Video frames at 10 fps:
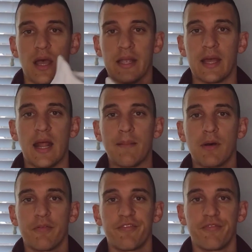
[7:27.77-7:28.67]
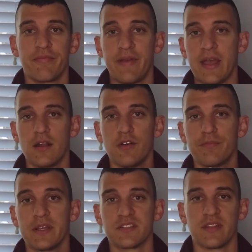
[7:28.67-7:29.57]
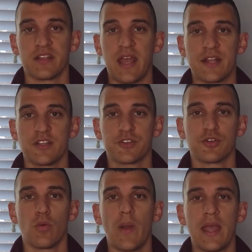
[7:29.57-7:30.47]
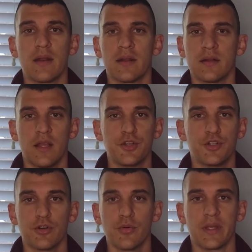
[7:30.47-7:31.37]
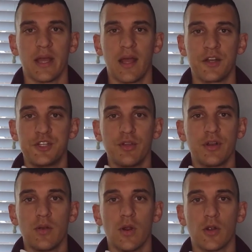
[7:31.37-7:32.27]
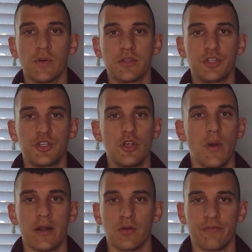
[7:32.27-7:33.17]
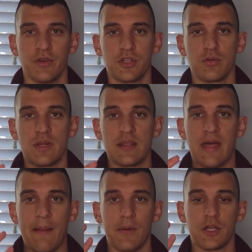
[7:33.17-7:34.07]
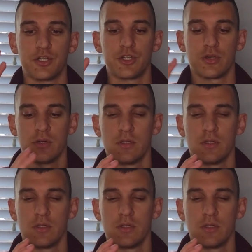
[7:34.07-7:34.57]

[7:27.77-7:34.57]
again, I'm a fan of because I think it adds extra weight, and unless you're doing agility work with the shoe, I don't feel like you need that much